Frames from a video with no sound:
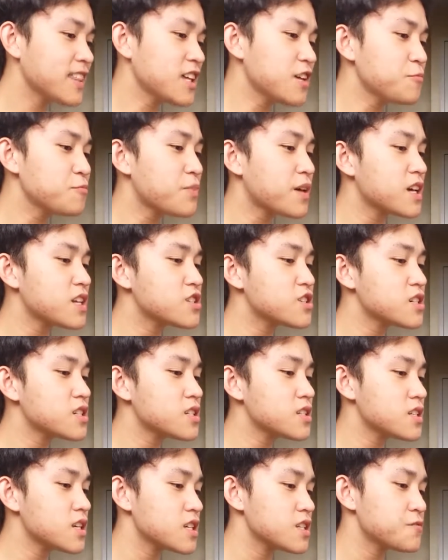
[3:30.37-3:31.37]
think
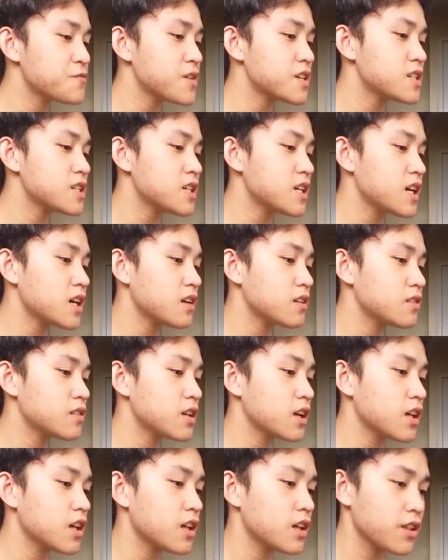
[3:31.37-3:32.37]
Baejin is visiting
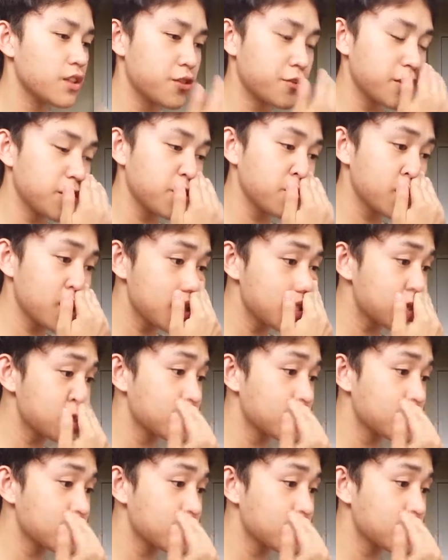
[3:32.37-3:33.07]
the three units,